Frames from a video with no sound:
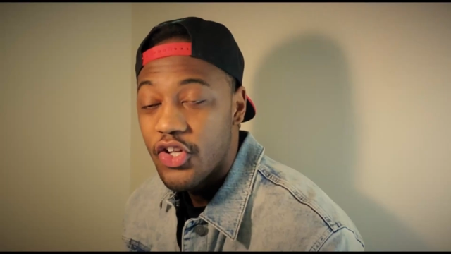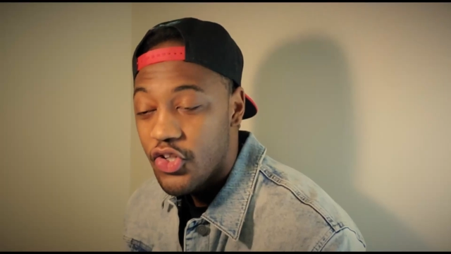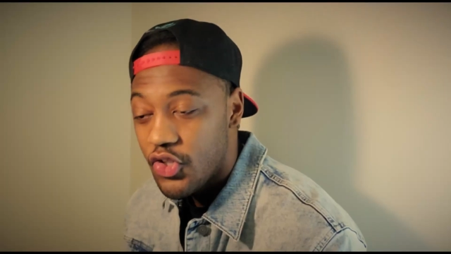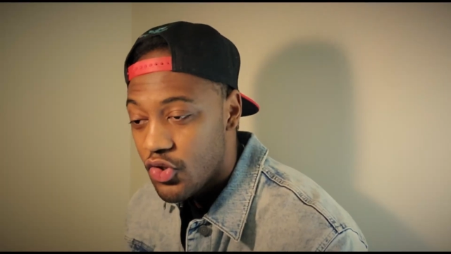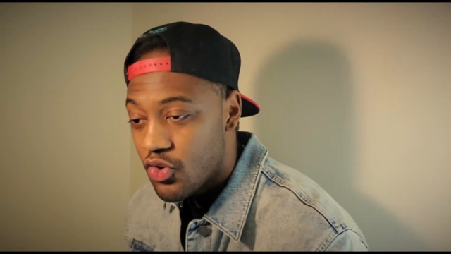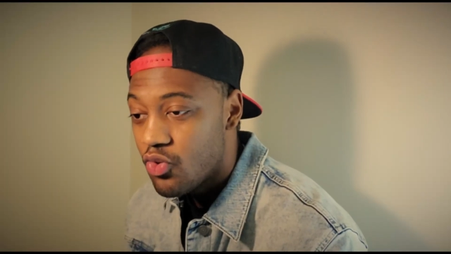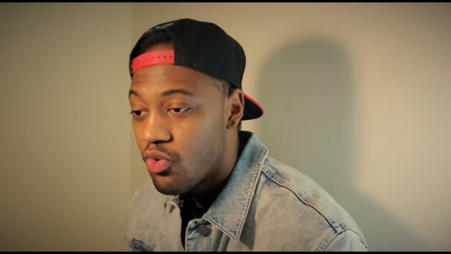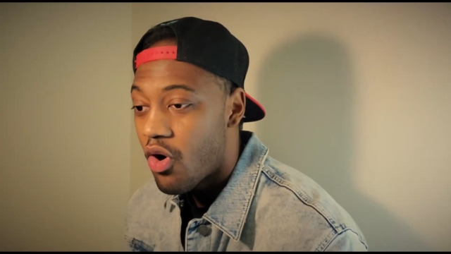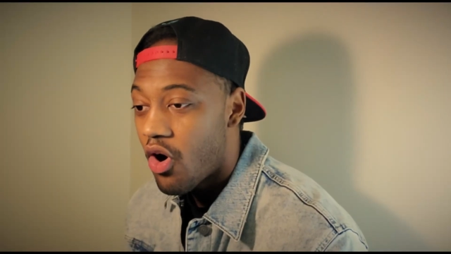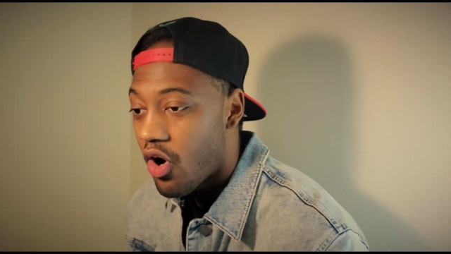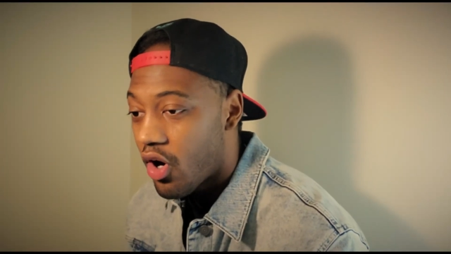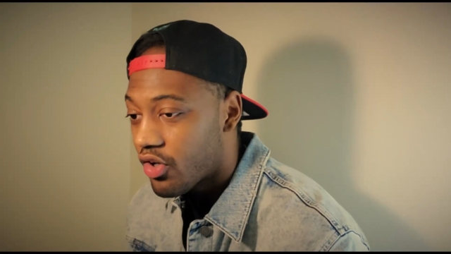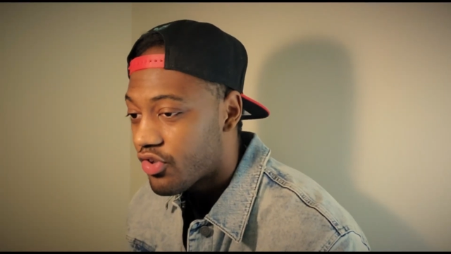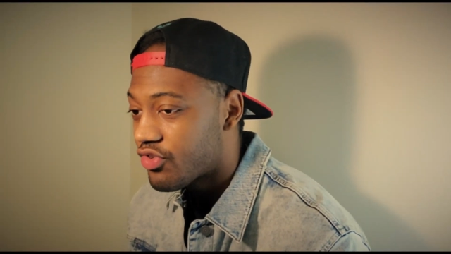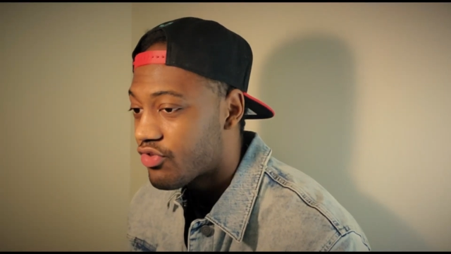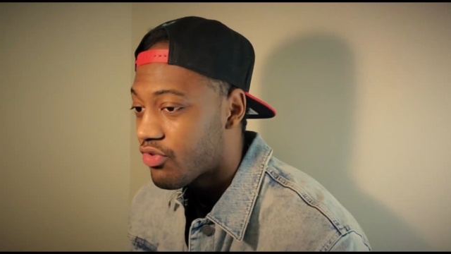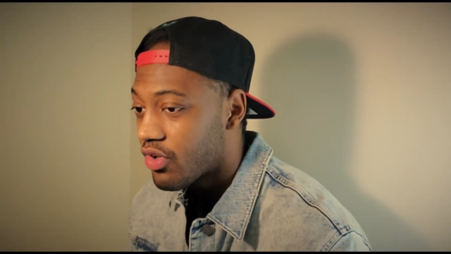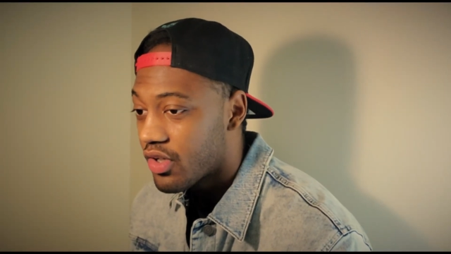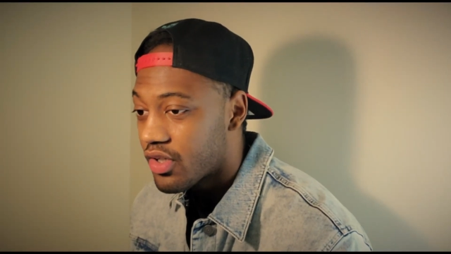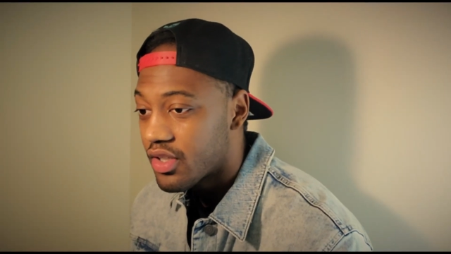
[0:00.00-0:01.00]
You
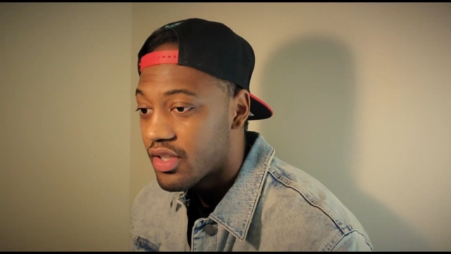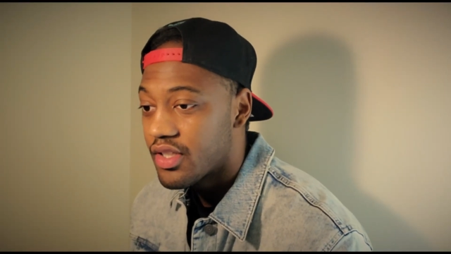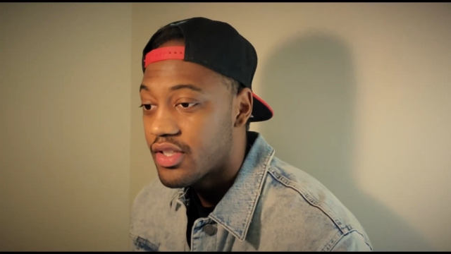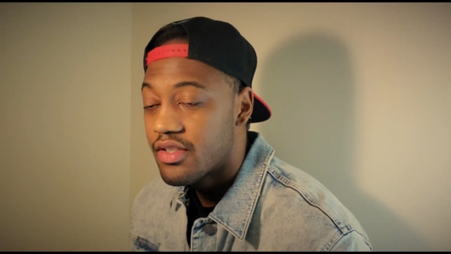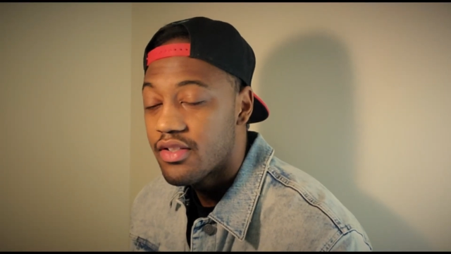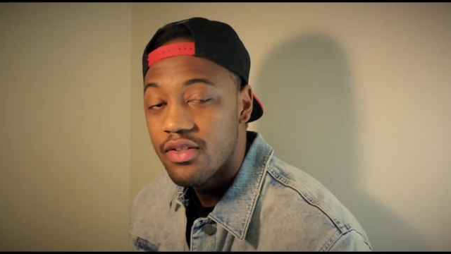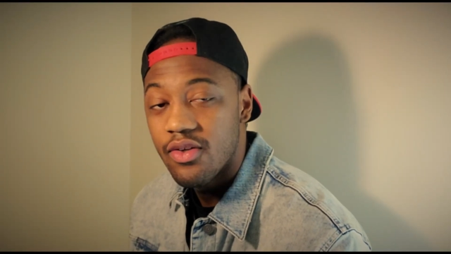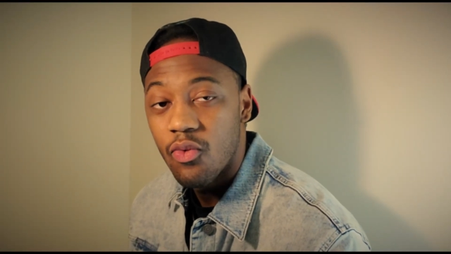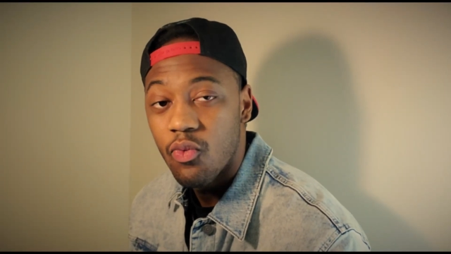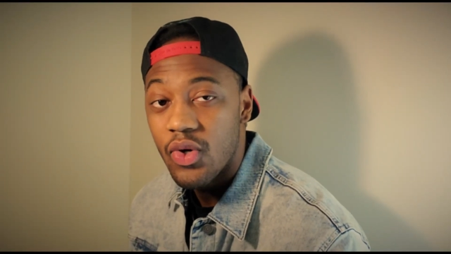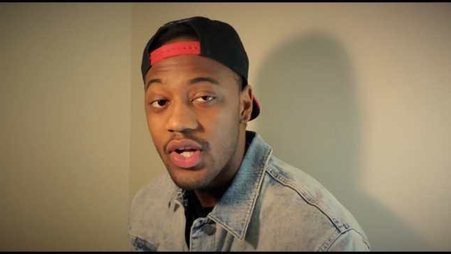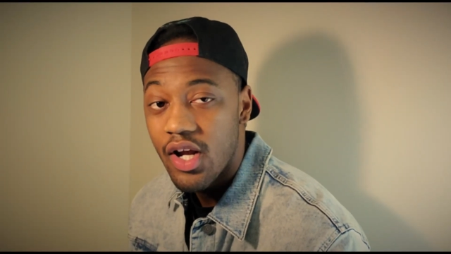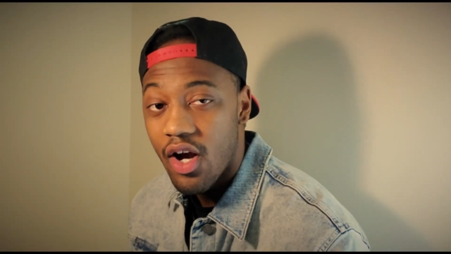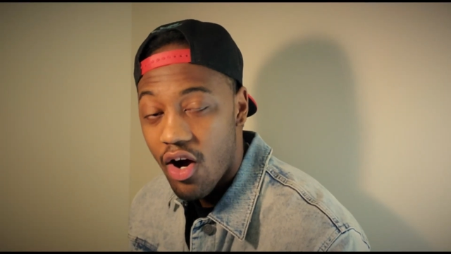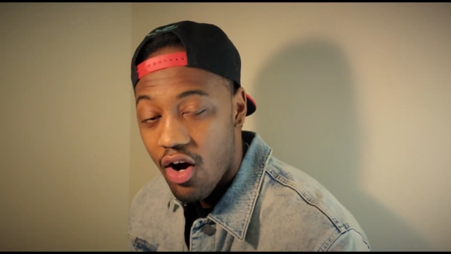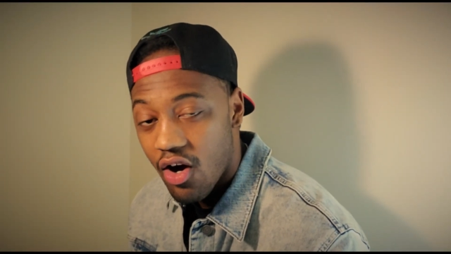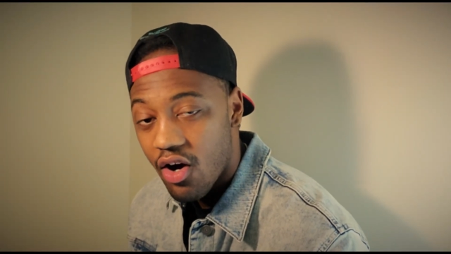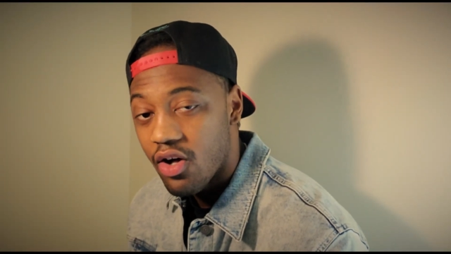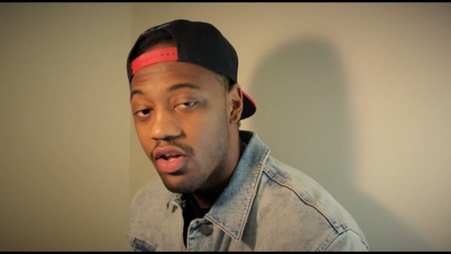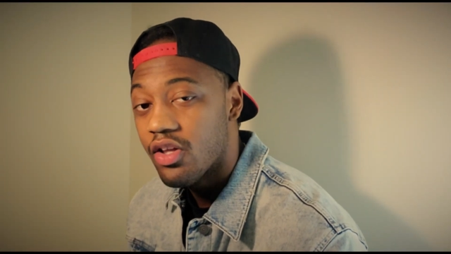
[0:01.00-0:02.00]
are struggling. We
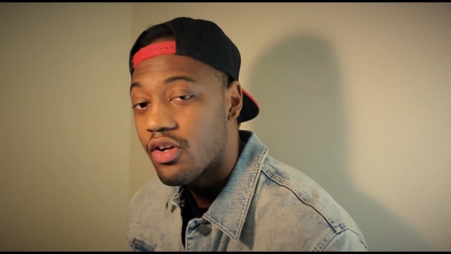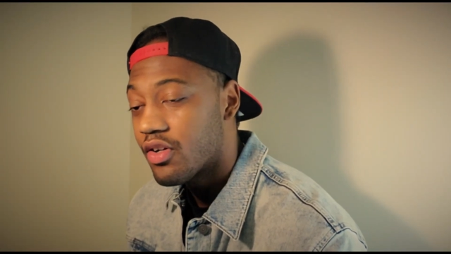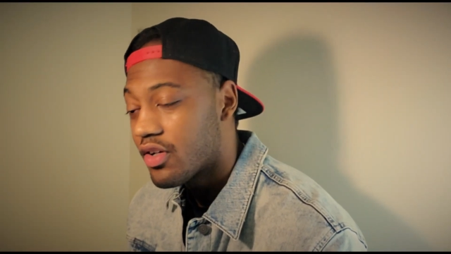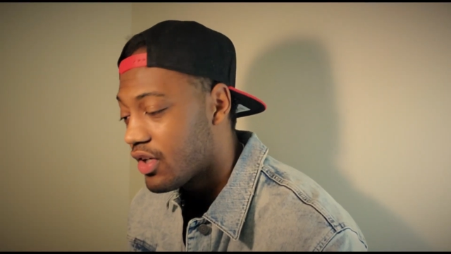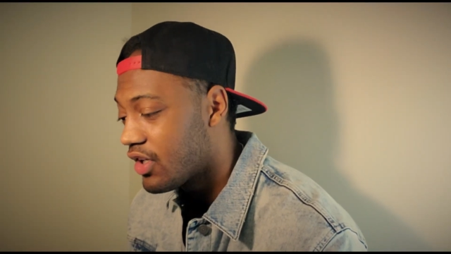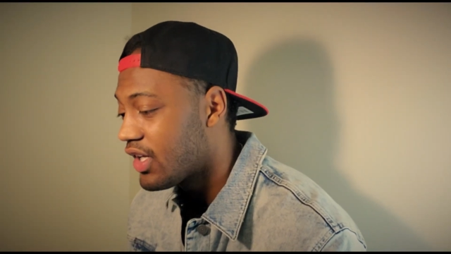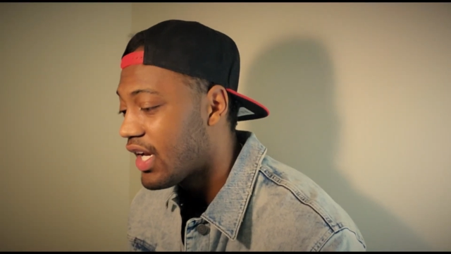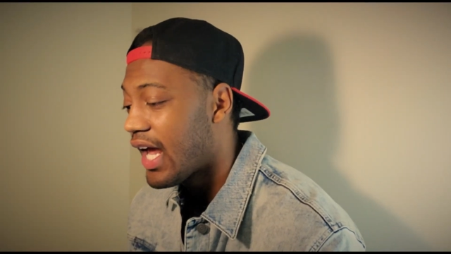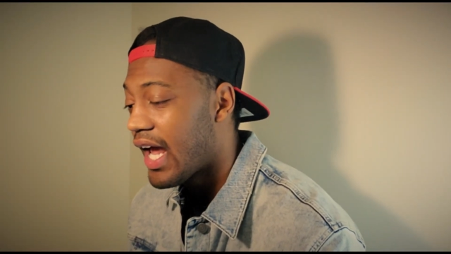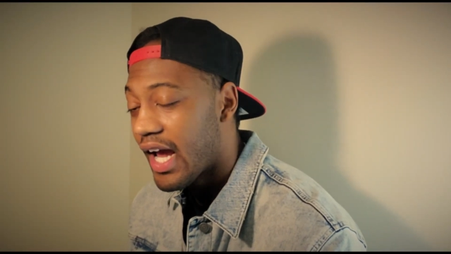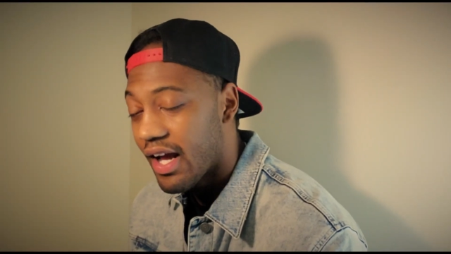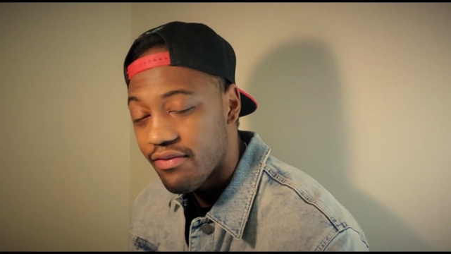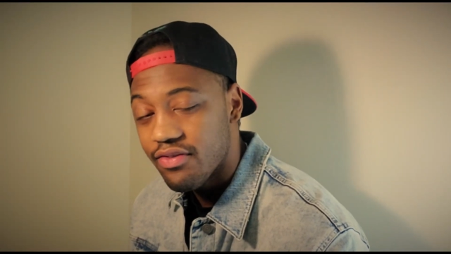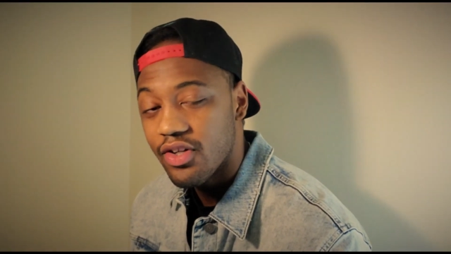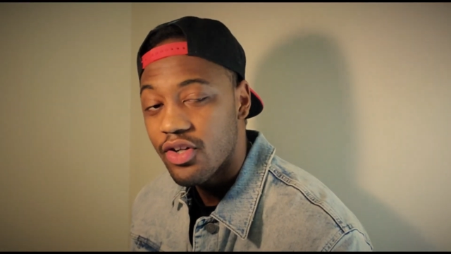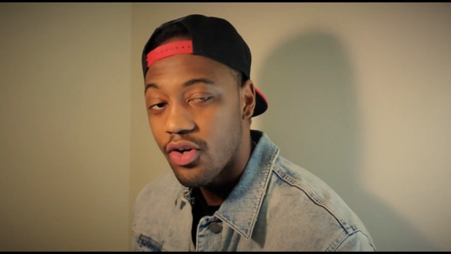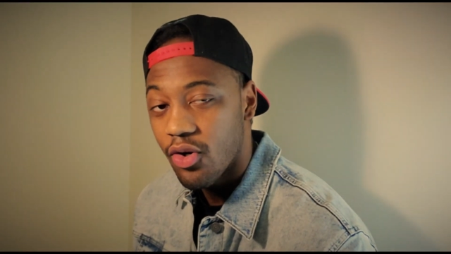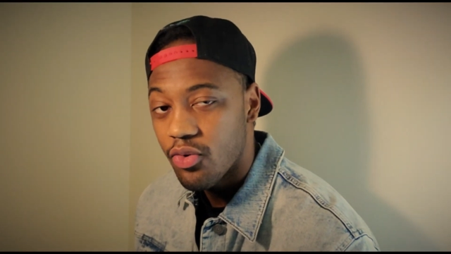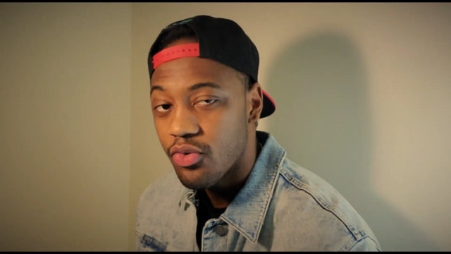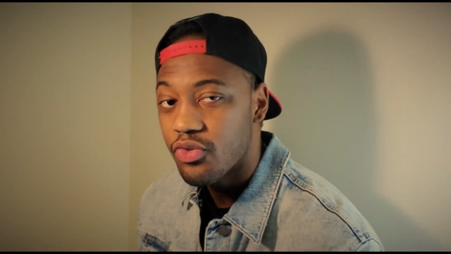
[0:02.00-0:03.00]
all are gonna
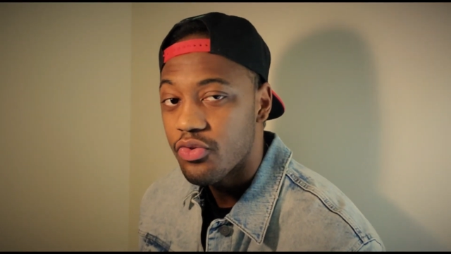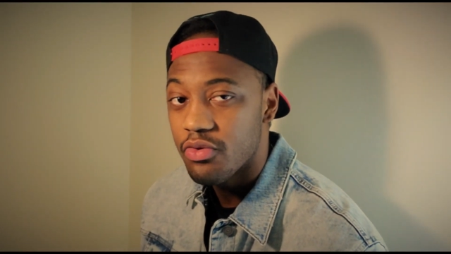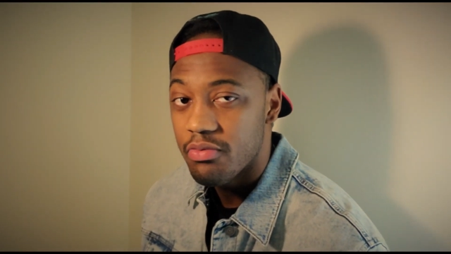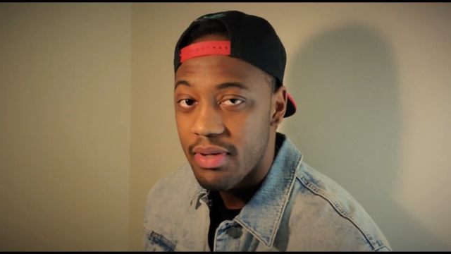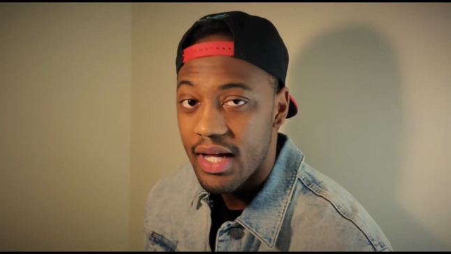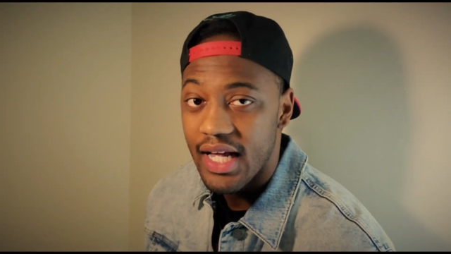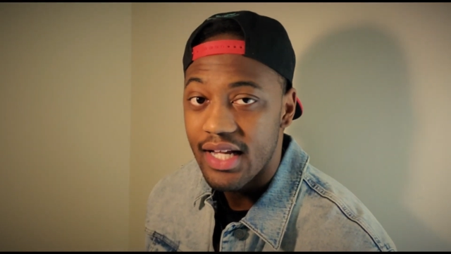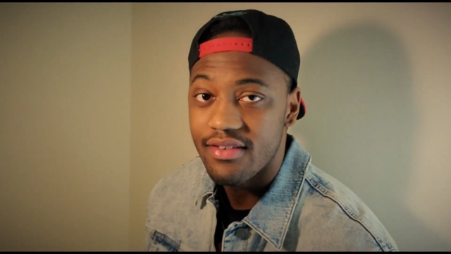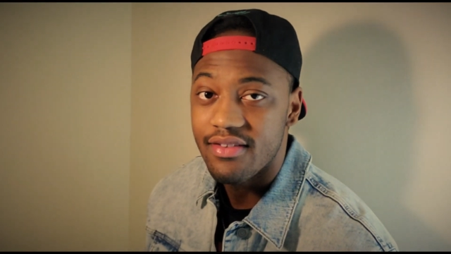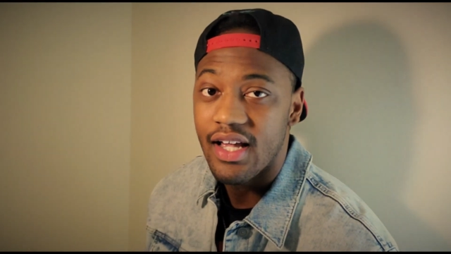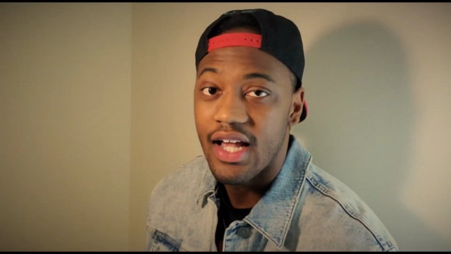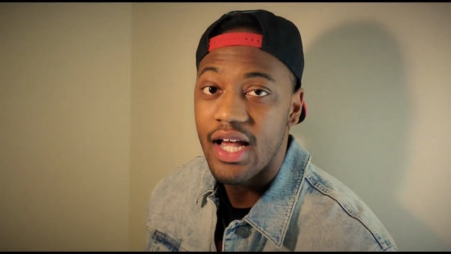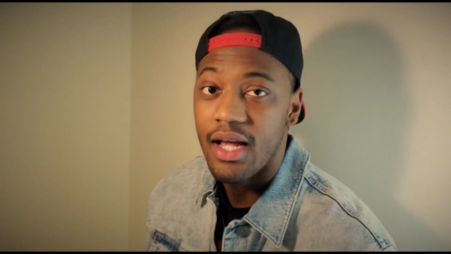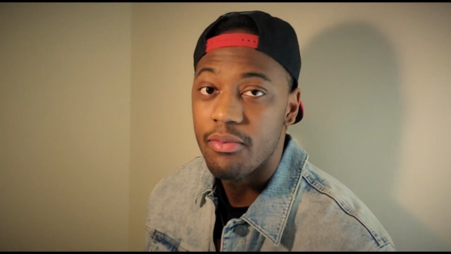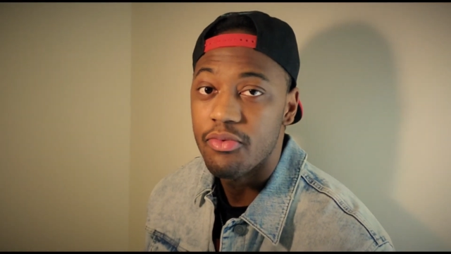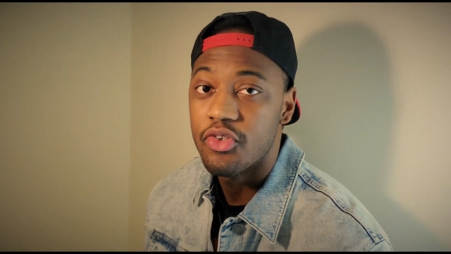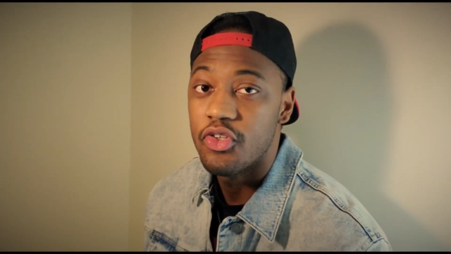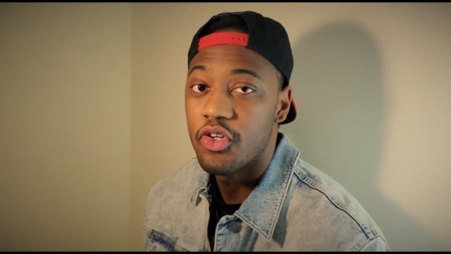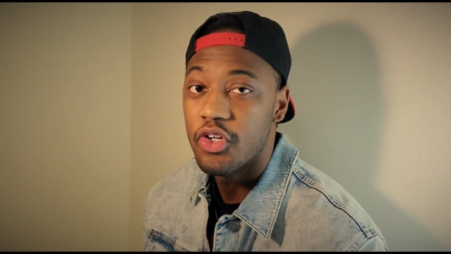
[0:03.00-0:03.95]
have to go through bad times.